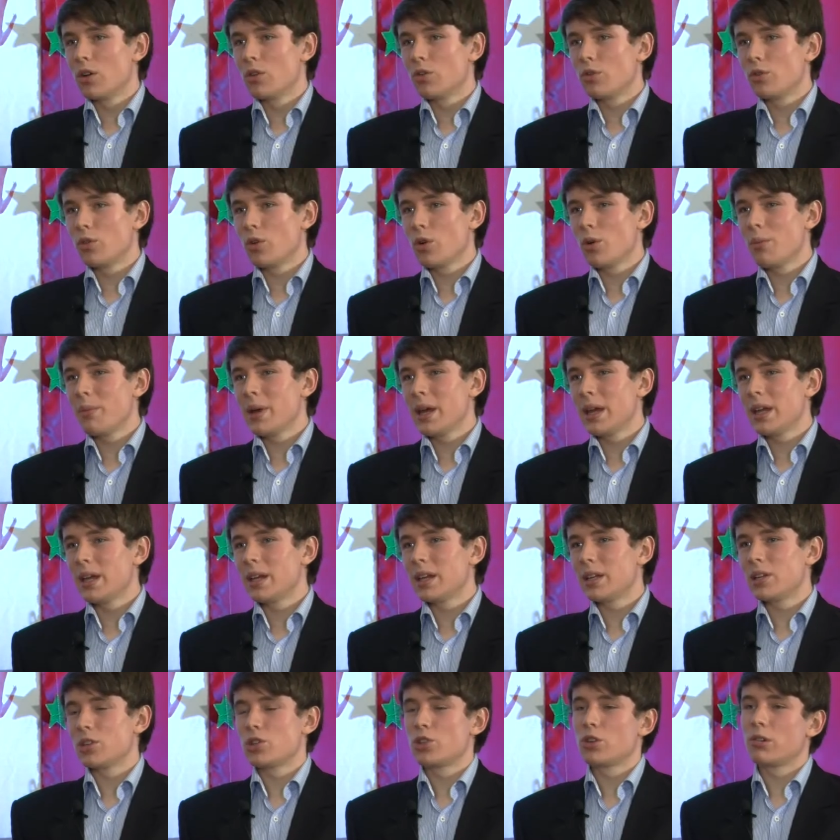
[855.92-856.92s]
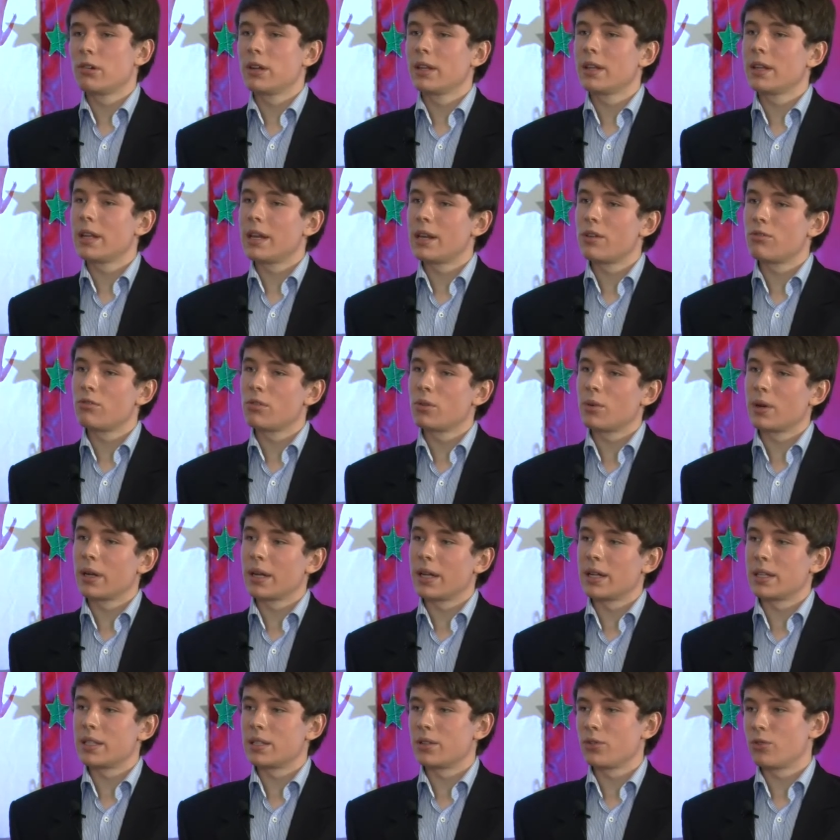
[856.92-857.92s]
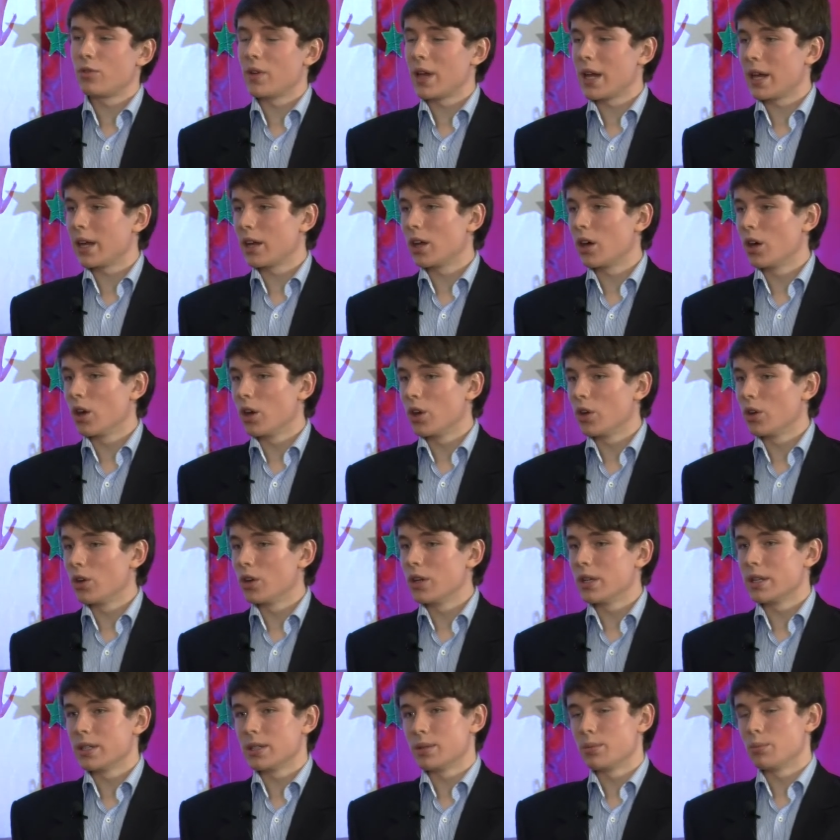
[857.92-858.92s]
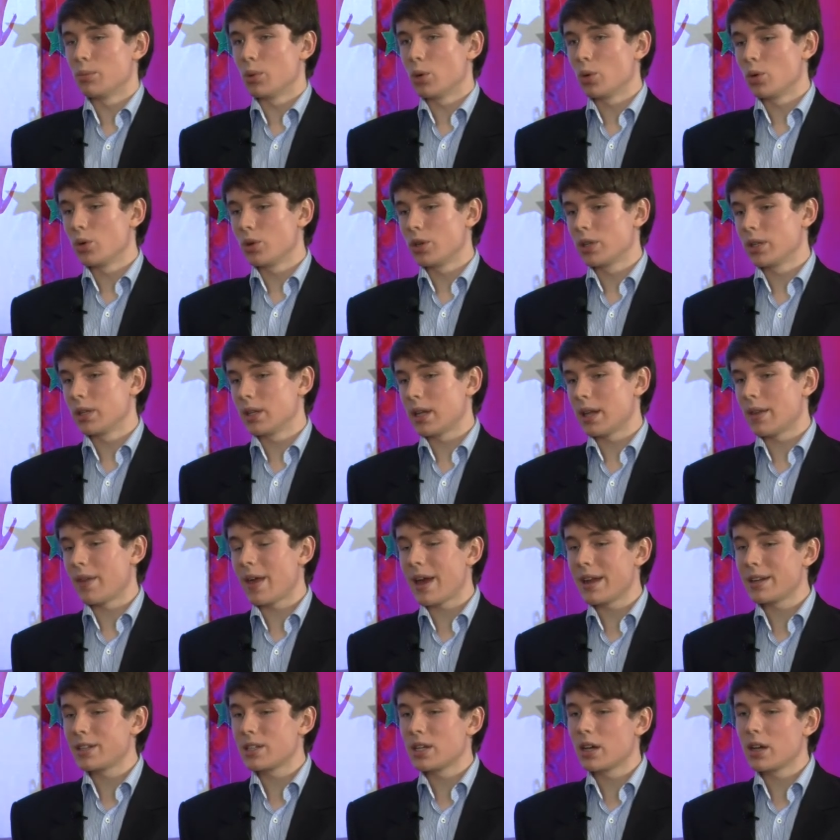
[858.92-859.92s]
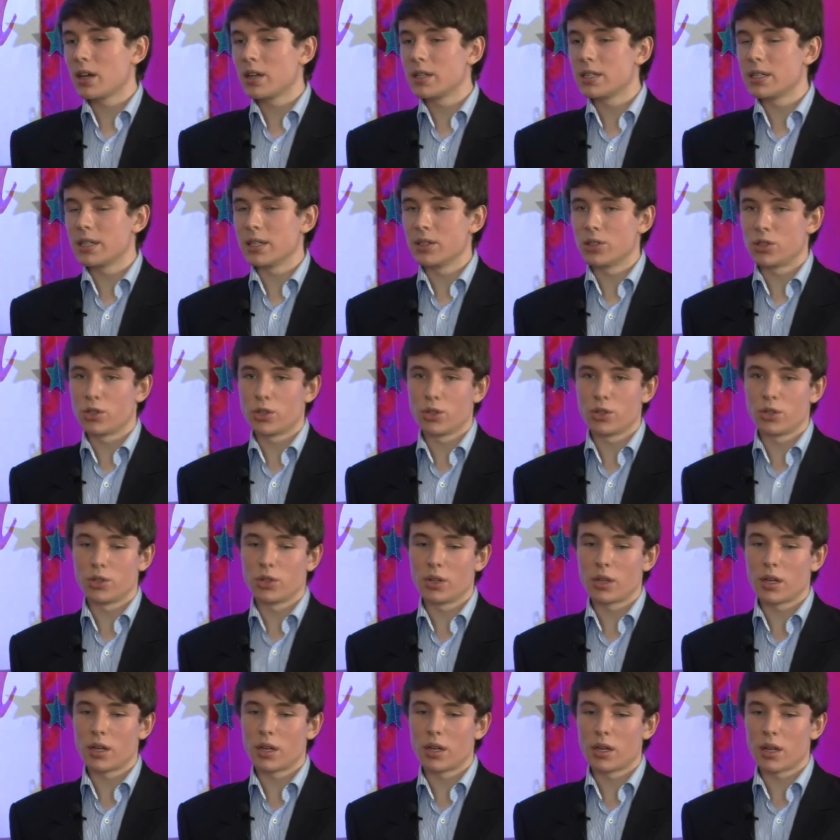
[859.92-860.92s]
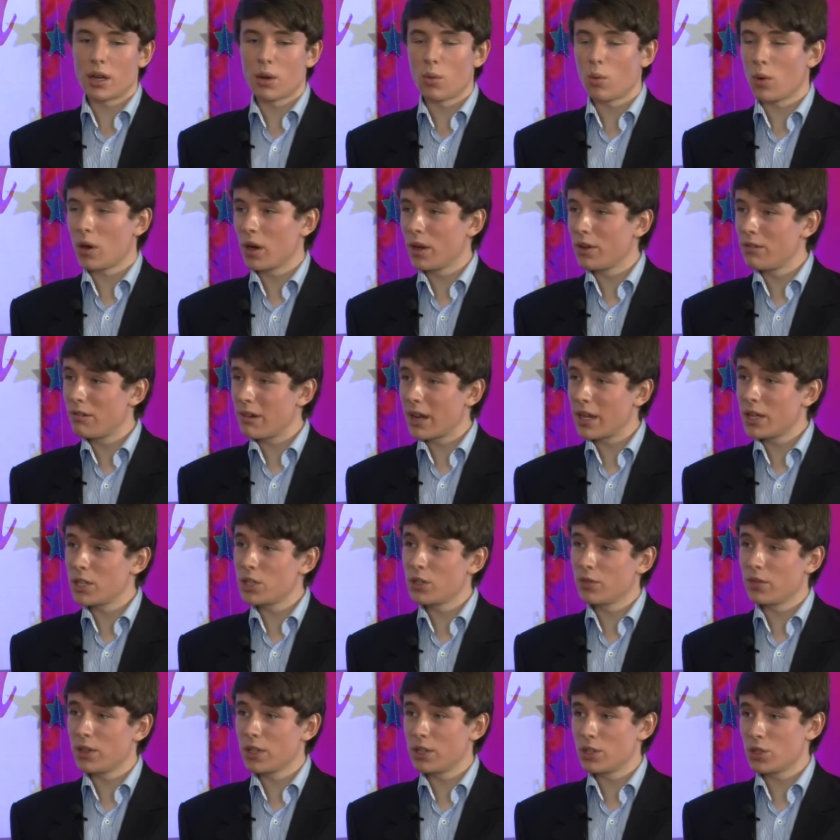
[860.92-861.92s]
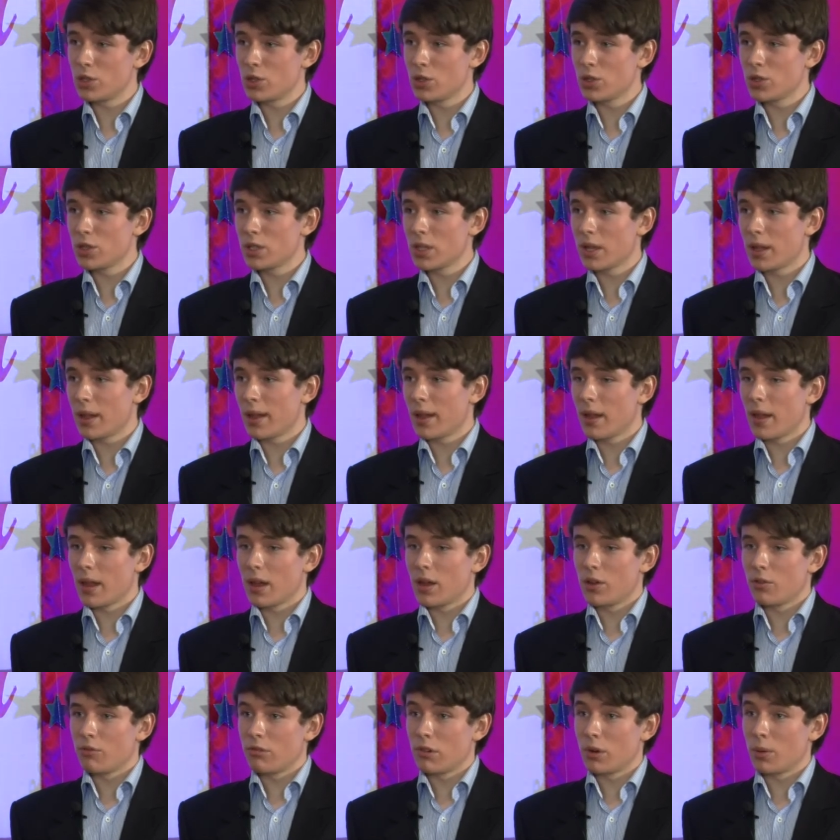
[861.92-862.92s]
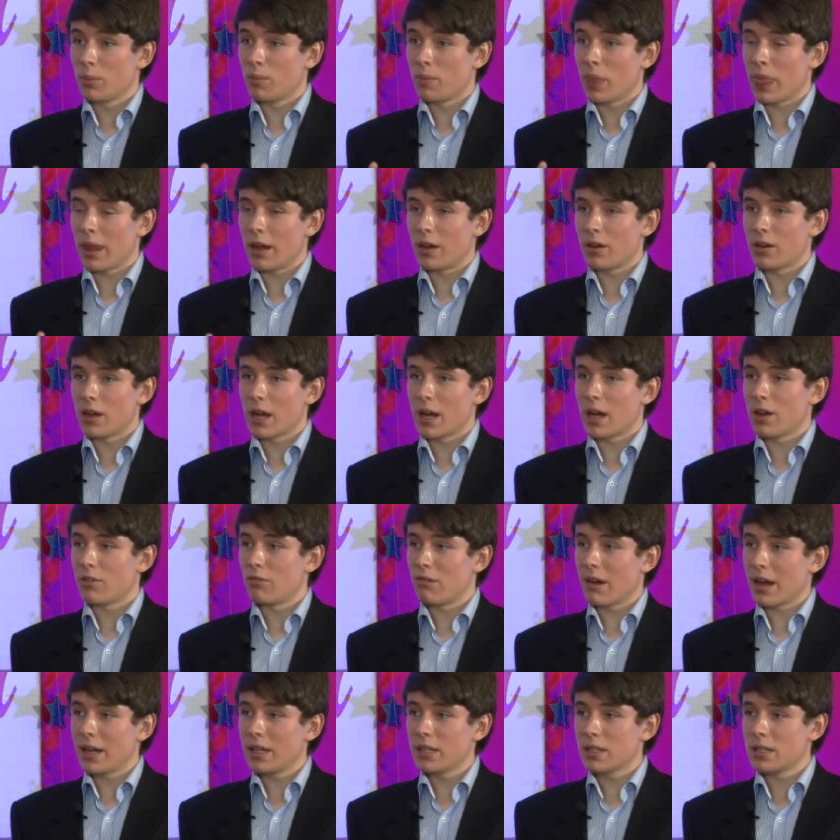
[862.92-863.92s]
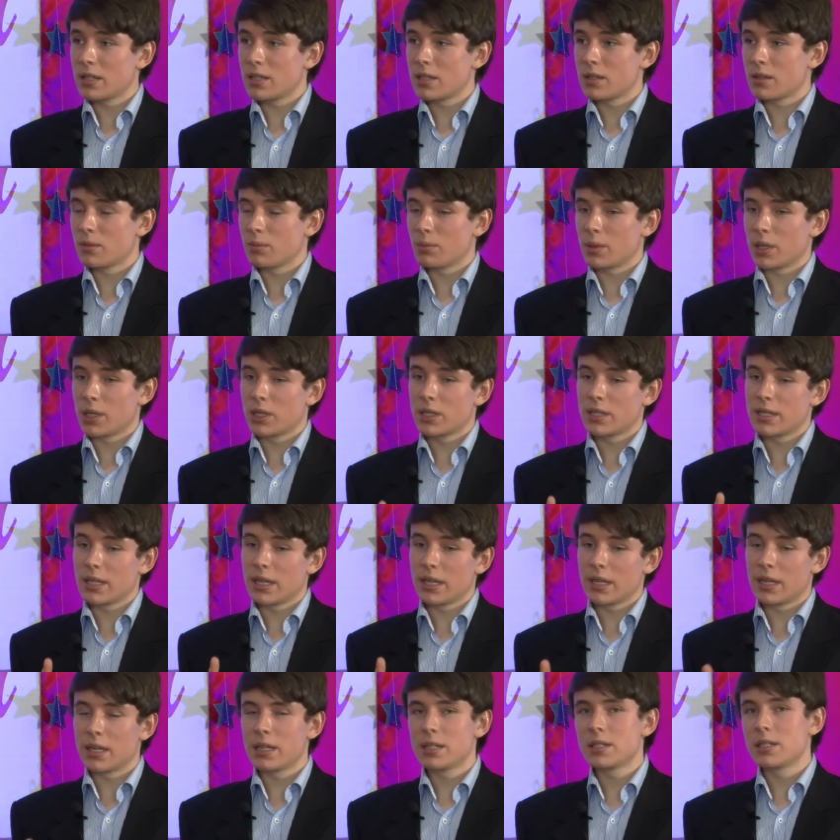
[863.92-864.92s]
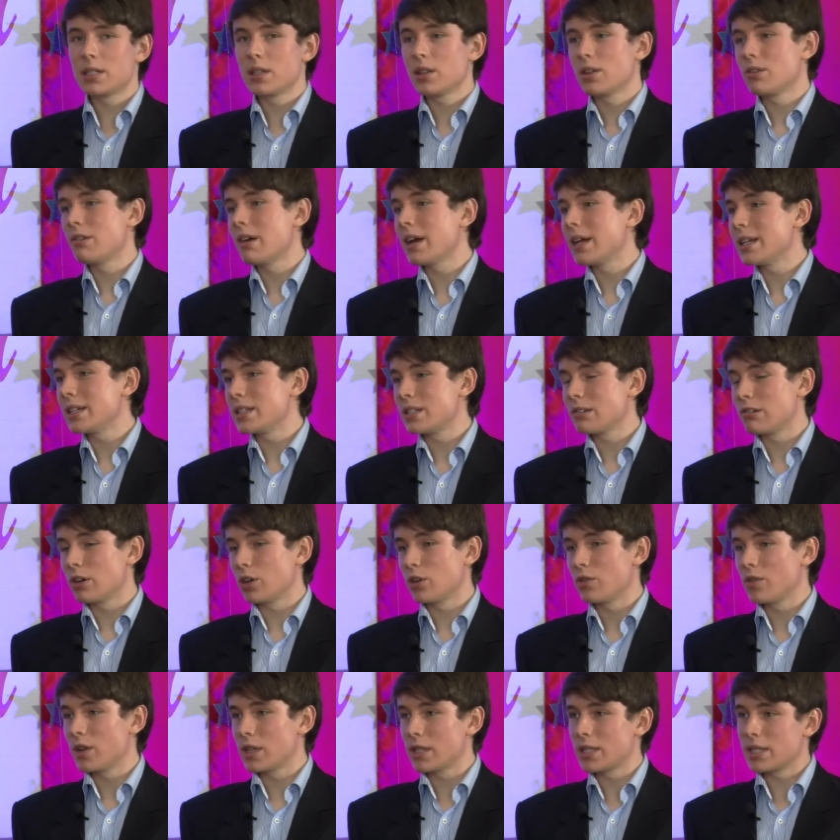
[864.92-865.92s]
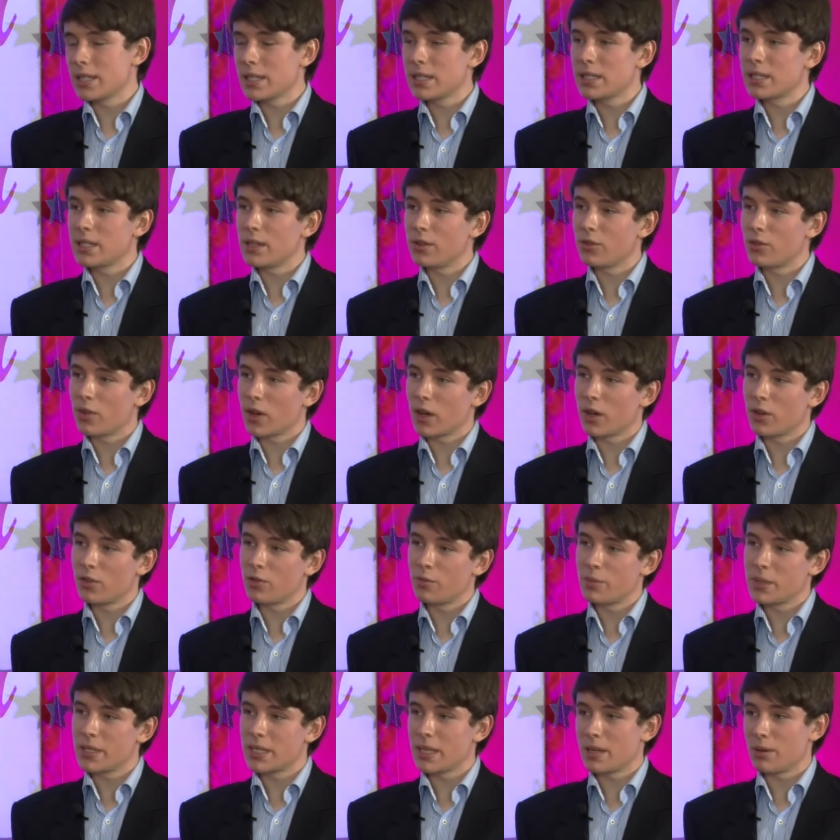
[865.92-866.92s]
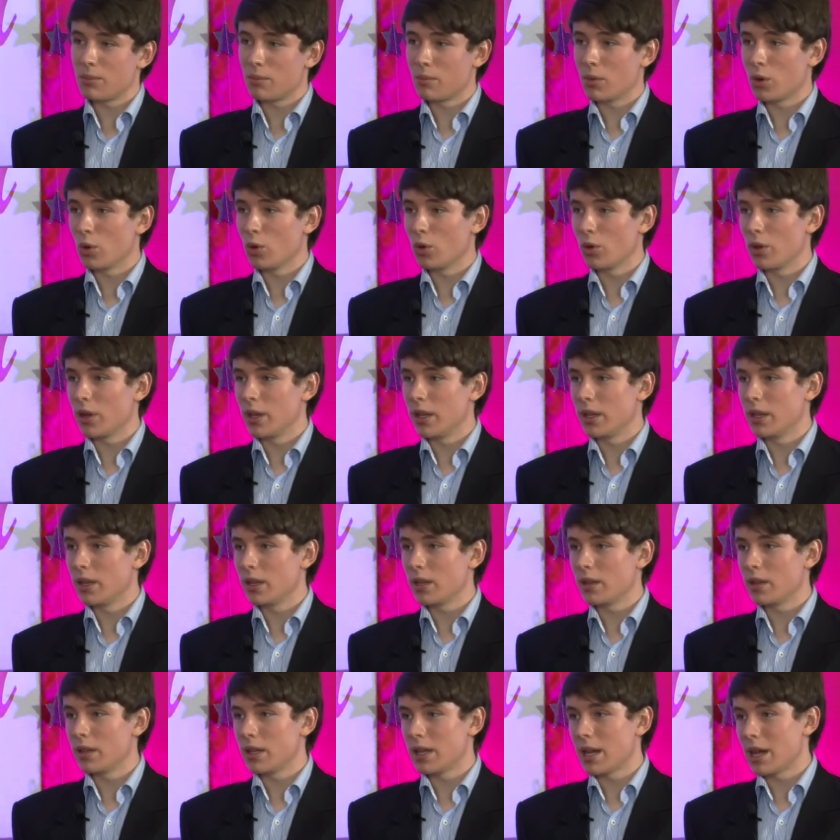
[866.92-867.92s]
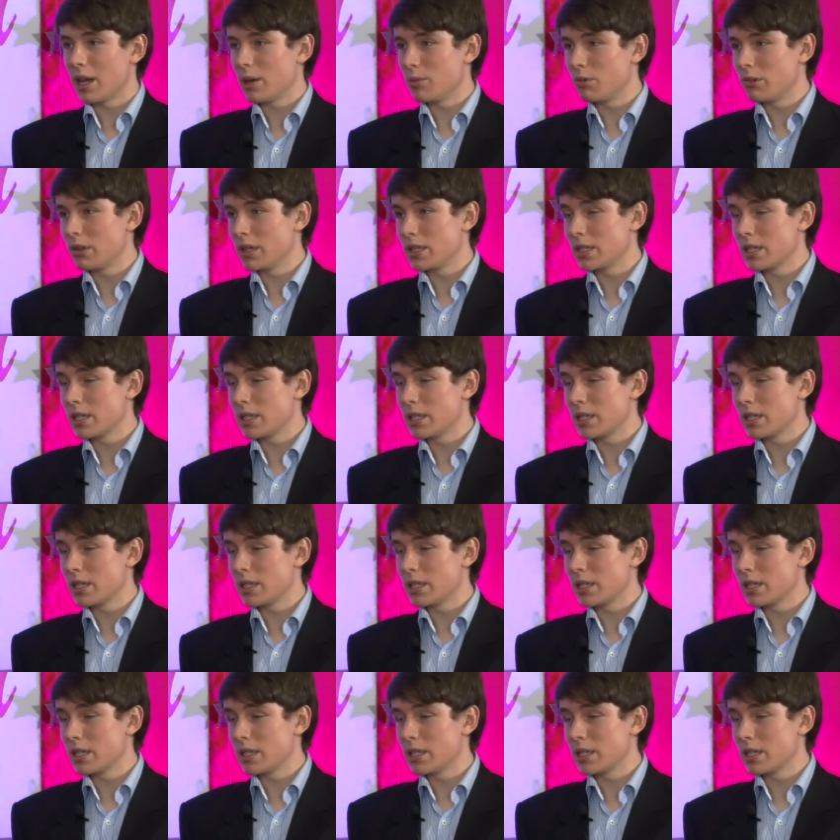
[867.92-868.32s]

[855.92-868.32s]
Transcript: For me, ensuring that everyone gets a fair go is important, and that ties into a wide range of issues, from uh, rates, because in Kingston the rates are over sixty-five percent more than the neighbouring